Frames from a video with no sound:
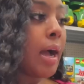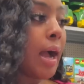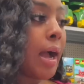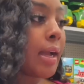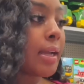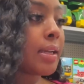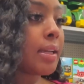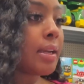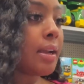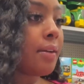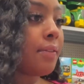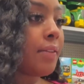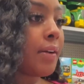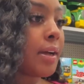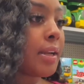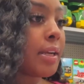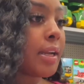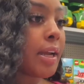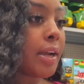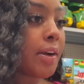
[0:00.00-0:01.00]
I cannot
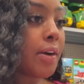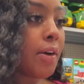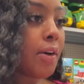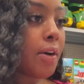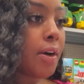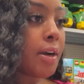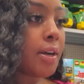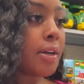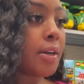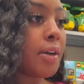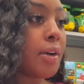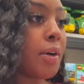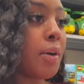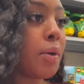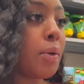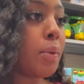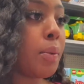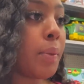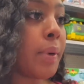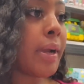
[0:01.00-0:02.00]
find that car
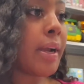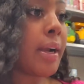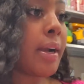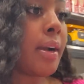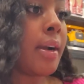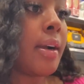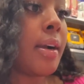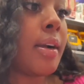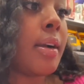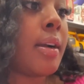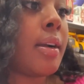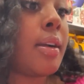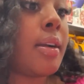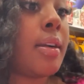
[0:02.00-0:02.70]
nowhere.